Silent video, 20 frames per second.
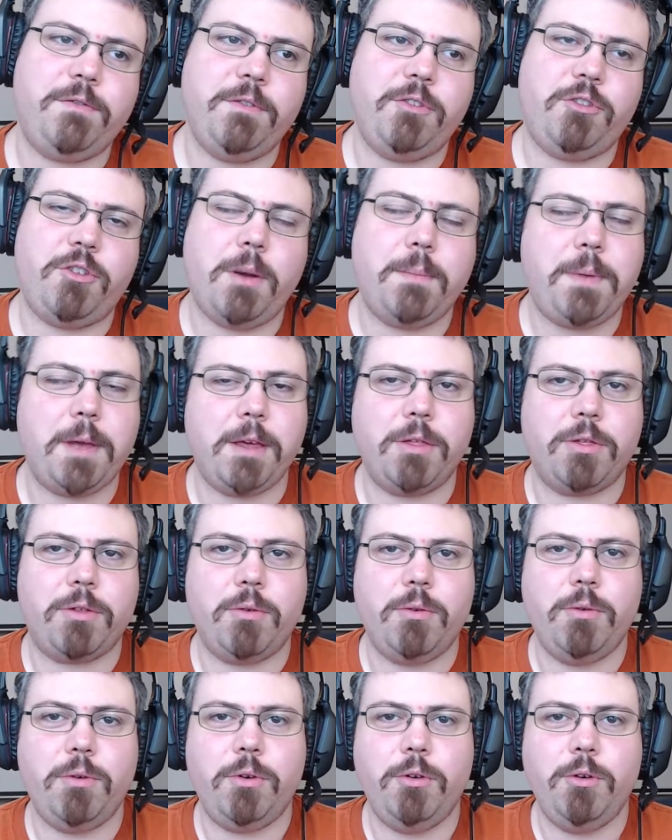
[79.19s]
jumping
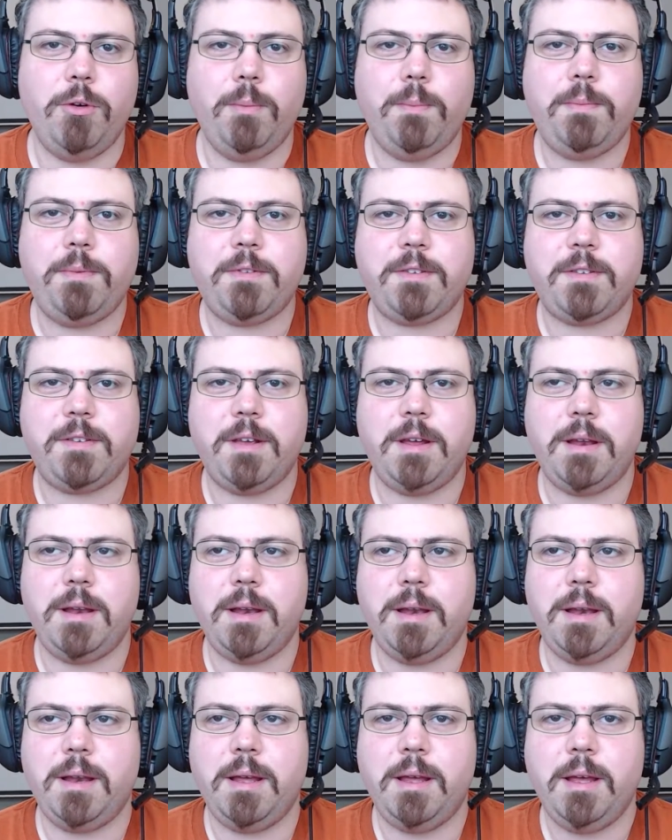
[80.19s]
through hoops
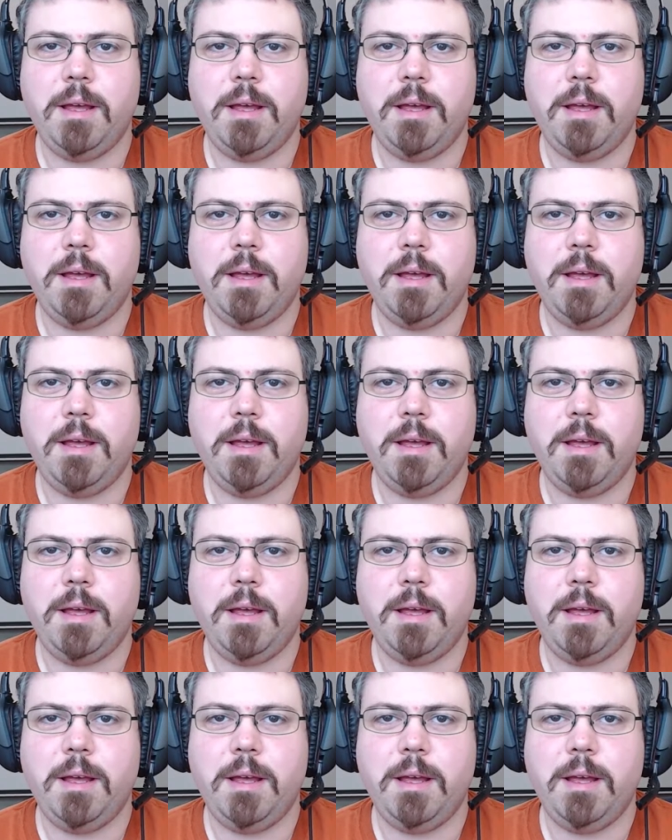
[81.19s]
and